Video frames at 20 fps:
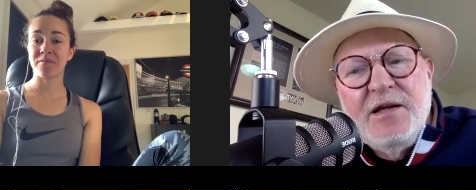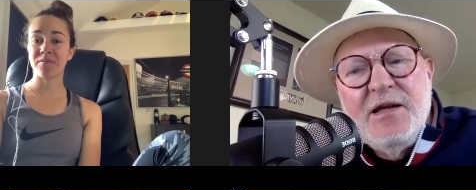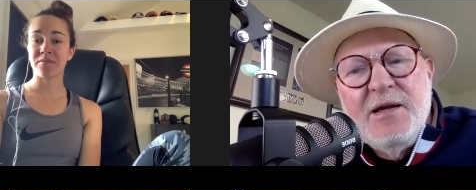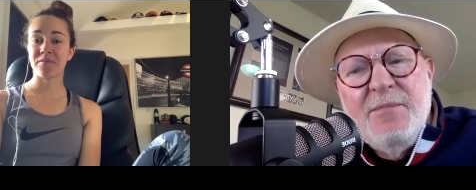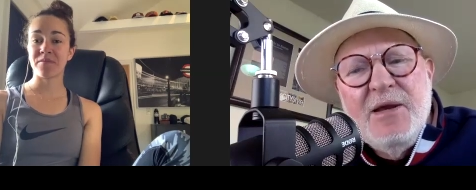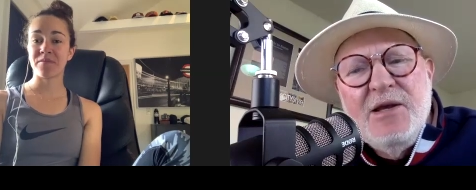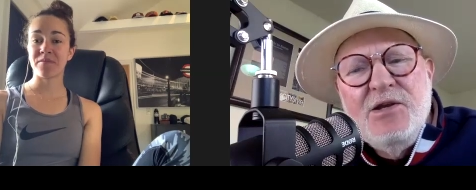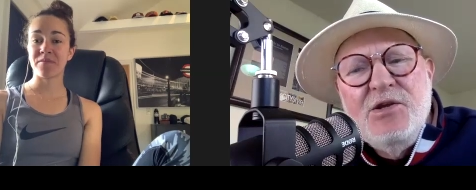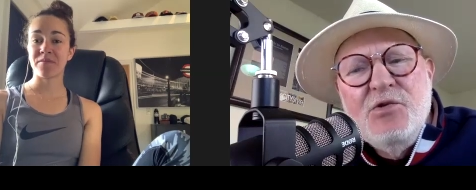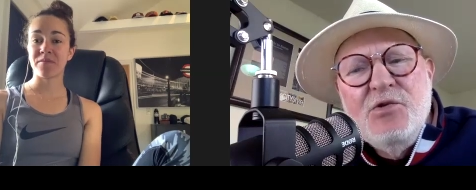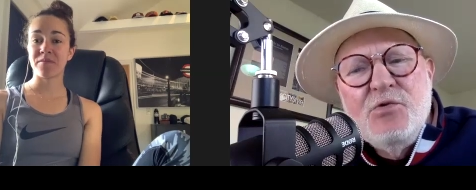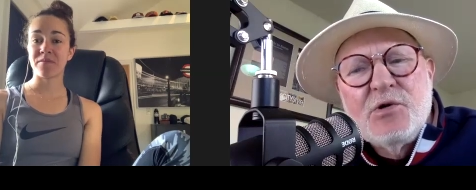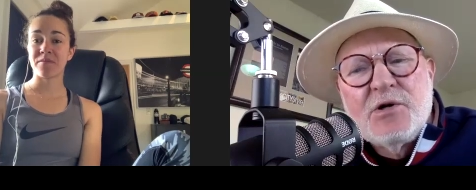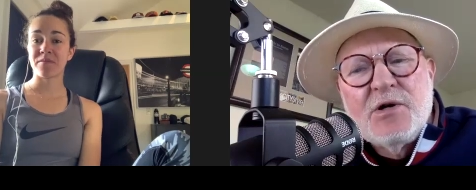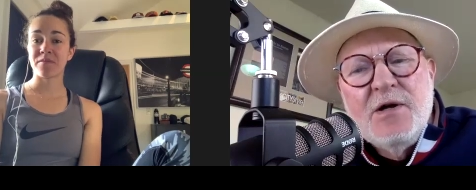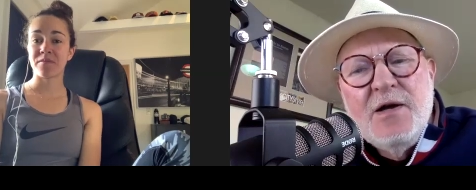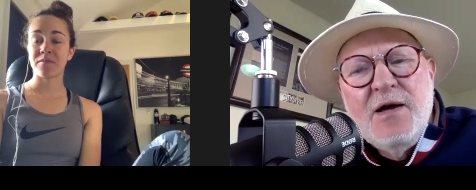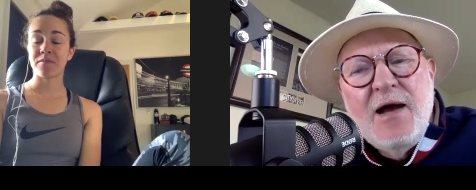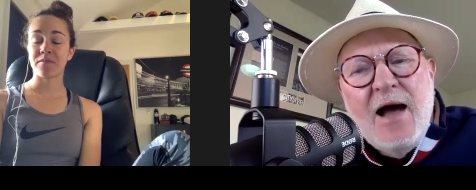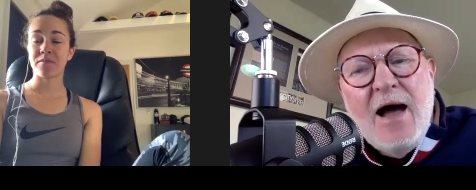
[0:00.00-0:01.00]
Speaker 1: I mean, you were
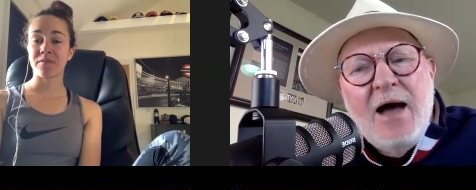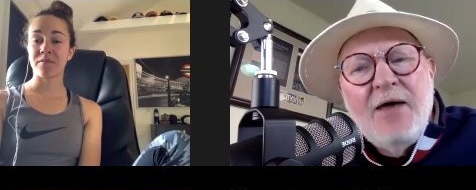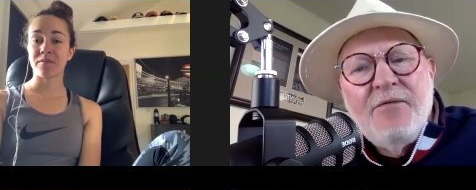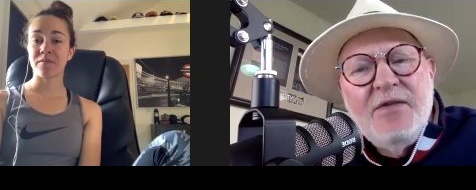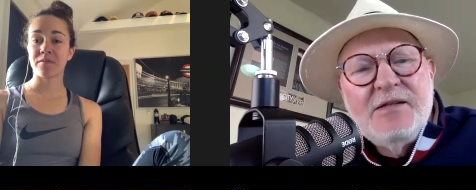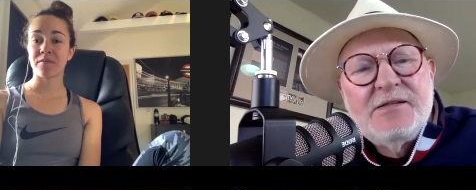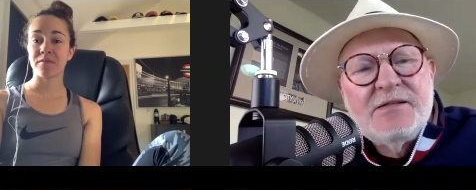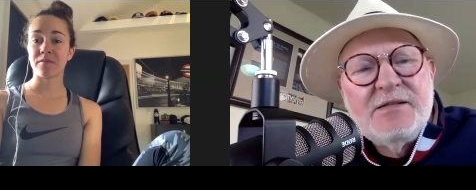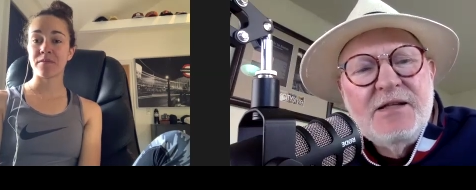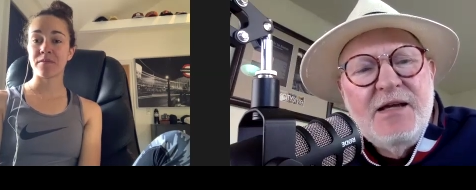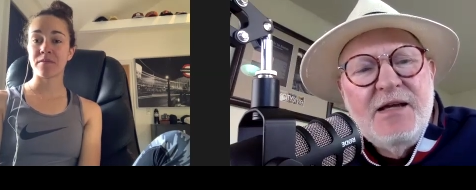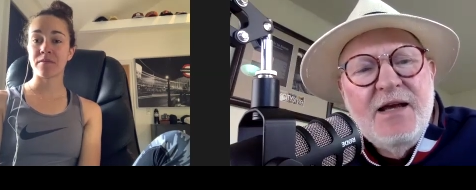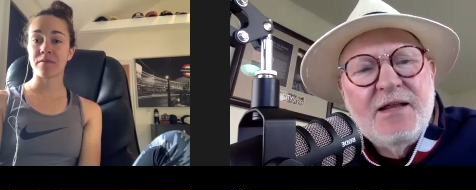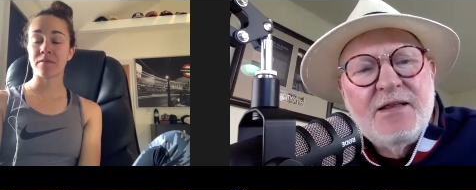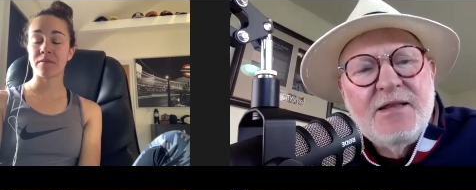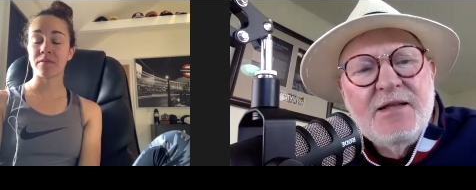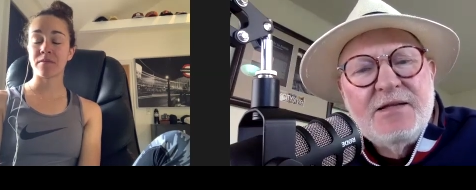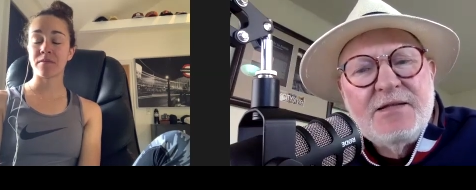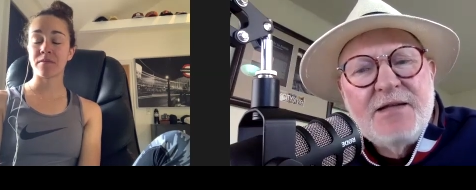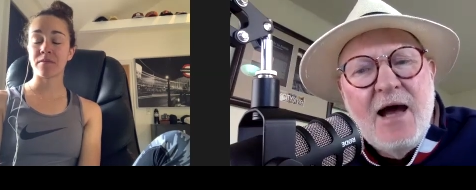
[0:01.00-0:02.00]
obviously at
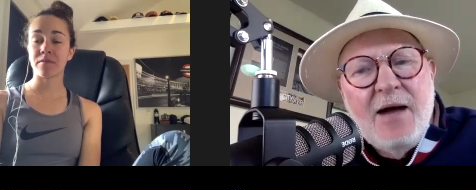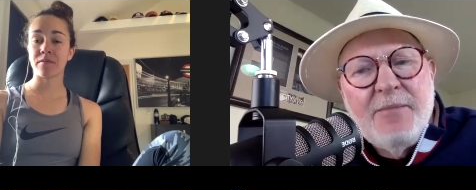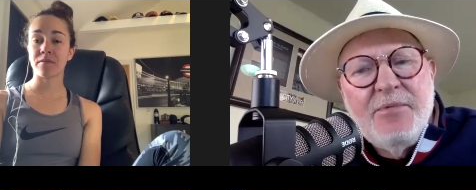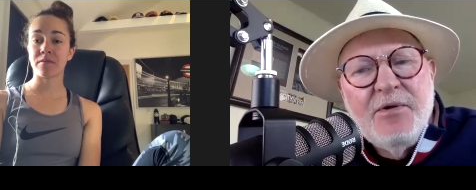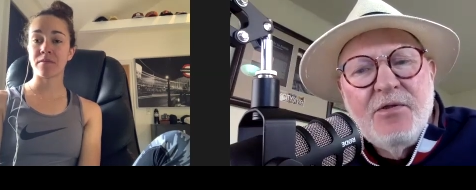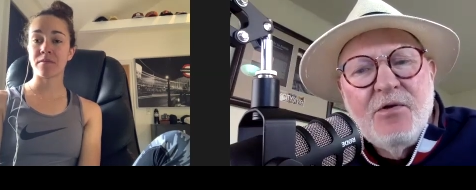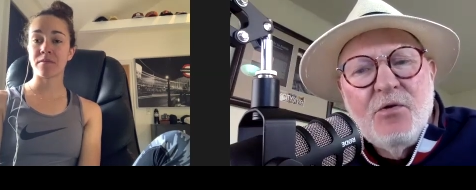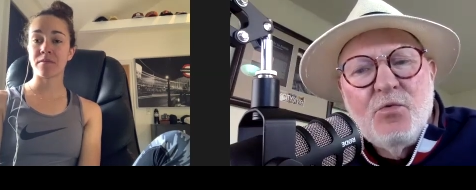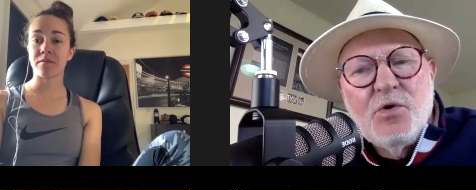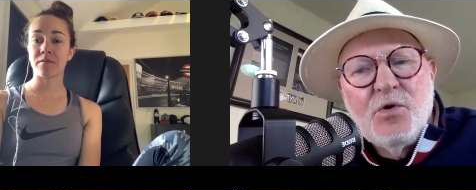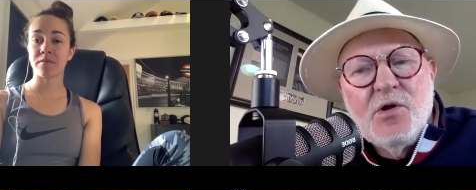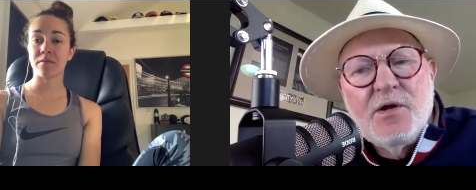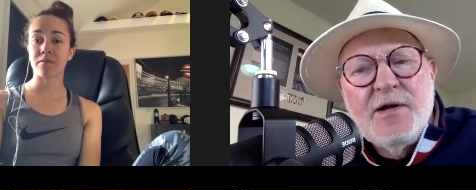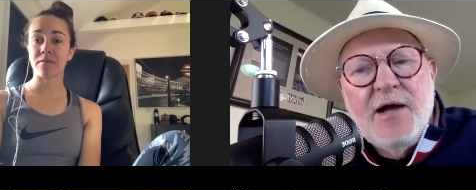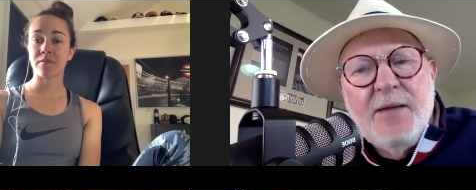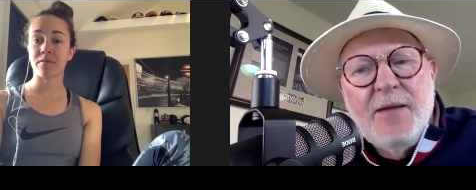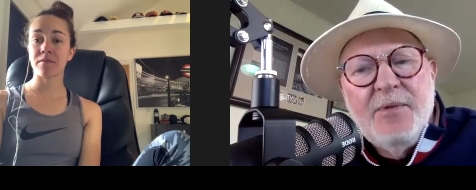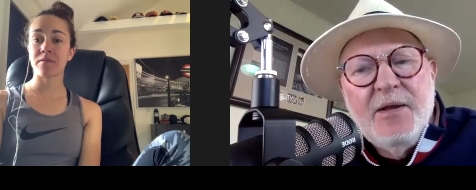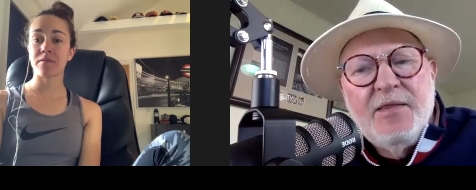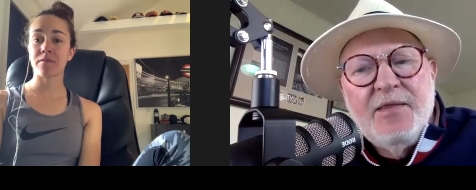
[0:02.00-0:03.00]
the top of the World
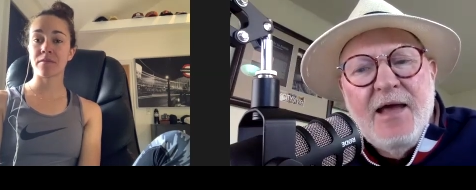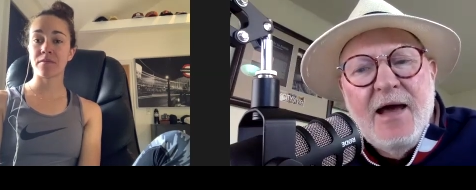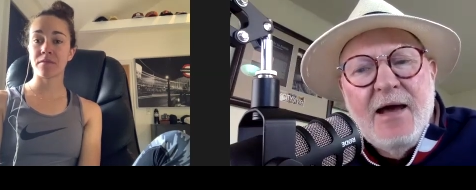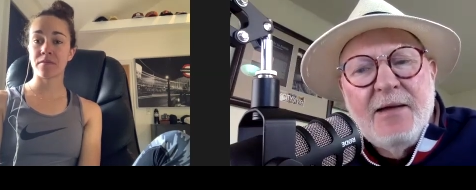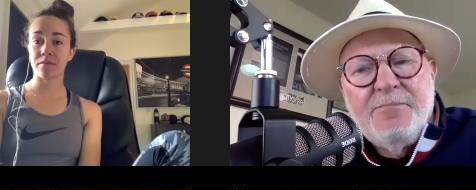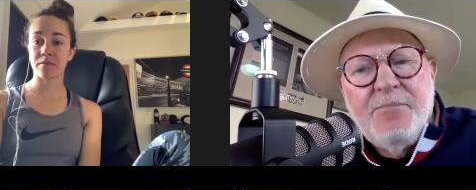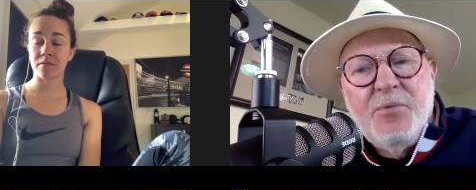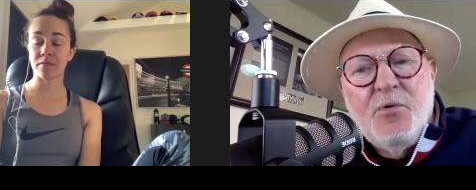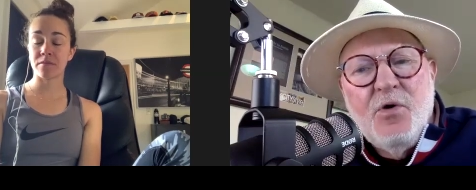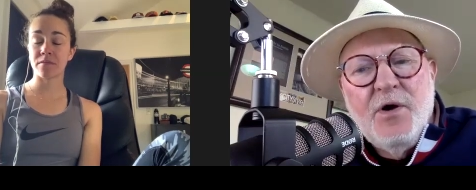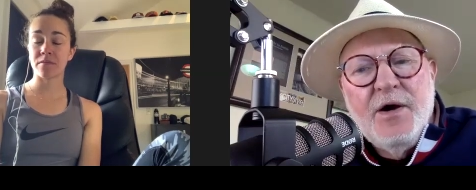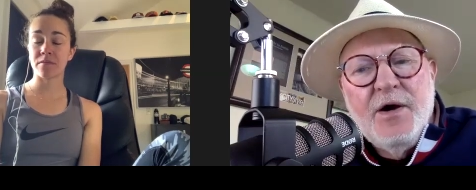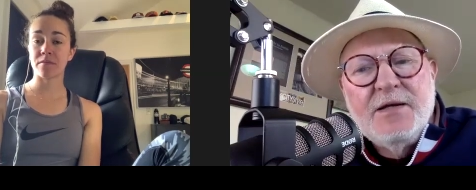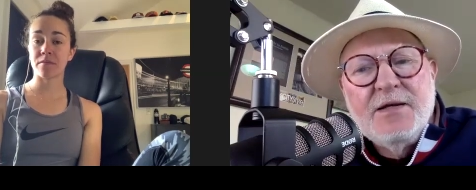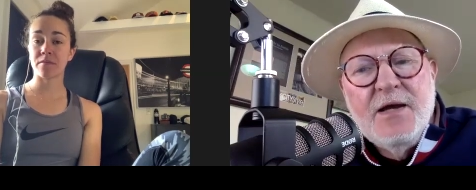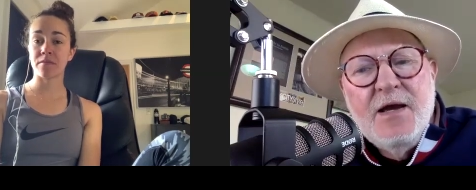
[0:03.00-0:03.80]
Cup at that point,